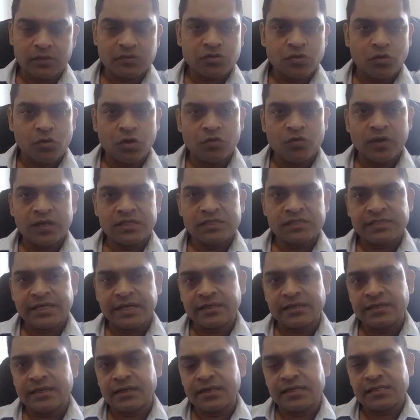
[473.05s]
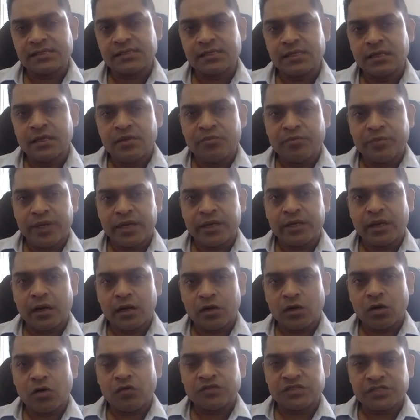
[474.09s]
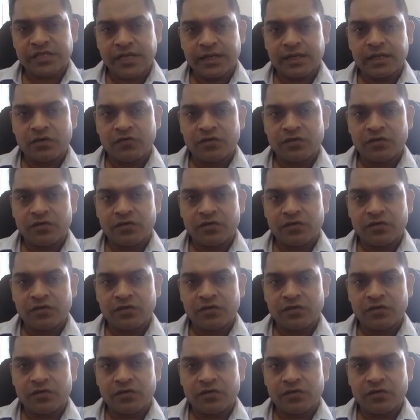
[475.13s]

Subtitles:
So on one side, there is Pinelabs of China,